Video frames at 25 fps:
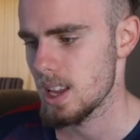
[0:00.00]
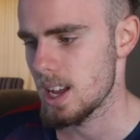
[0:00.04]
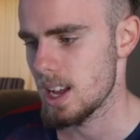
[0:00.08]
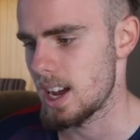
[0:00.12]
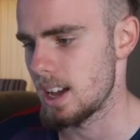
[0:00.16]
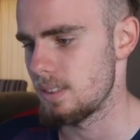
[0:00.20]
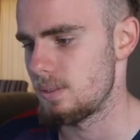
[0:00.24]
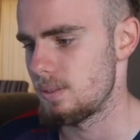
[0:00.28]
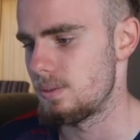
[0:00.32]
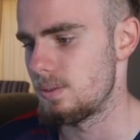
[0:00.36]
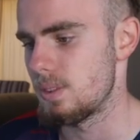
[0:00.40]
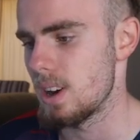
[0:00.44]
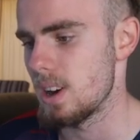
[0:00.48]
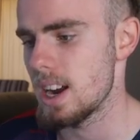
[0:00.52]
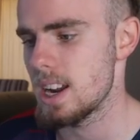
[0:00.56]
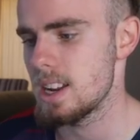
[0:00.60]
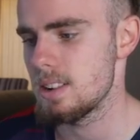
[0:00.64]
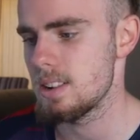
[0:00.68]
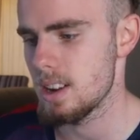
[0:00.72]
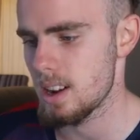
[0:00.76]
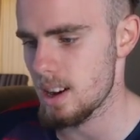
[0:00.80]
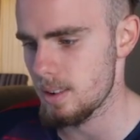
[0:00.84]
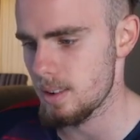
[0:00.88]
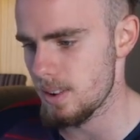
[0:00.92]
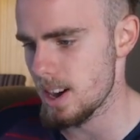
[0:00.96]
I
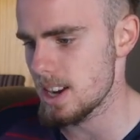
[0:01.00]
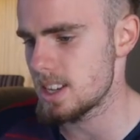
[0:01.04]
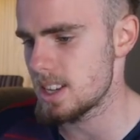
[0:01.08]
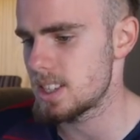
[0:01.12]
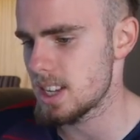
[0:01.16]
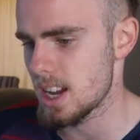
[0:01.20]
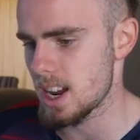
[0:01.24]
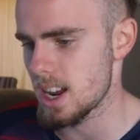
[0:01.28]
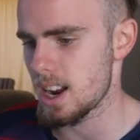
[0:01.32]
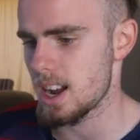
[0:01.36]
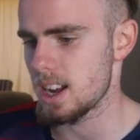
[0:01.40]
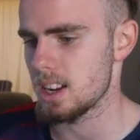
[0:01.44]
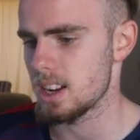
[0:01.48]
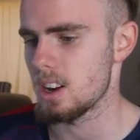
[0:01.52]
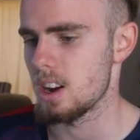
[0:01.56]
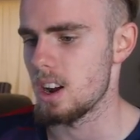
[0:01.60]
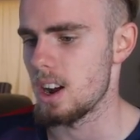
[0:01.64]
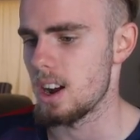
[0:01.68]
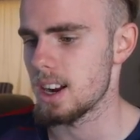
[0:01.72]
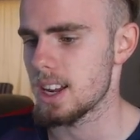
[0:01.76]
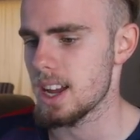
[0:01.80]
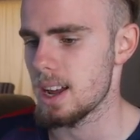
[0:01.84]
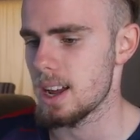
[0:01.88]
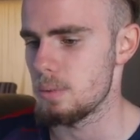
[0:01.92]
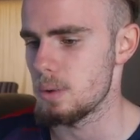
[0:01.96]
reset, I go,
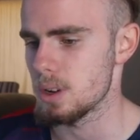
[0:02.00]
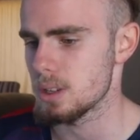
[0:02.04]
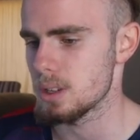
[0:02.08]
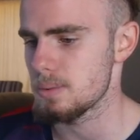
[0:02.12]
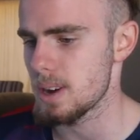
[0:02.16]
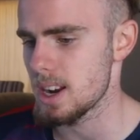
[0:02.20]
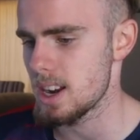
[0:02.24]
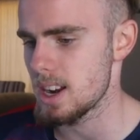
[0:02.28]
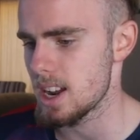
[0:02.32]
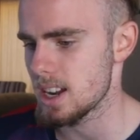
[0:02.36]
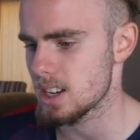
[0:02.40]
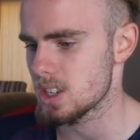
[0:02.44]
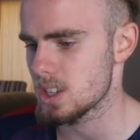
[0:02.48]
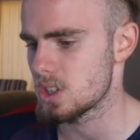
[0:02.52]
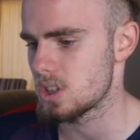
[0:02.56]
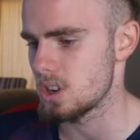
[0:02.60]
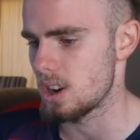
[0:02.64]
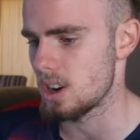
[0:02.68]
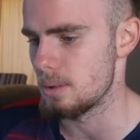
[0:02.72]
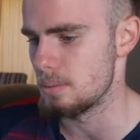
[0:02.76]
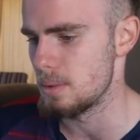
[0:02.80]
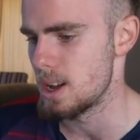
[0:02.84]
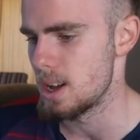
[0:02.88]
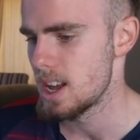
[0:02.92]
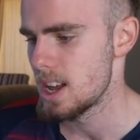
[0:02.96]
okay, what's my next
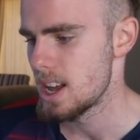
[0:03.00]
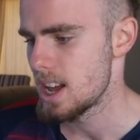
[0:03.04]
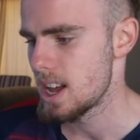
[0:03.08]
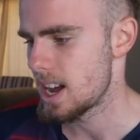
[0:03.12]
job?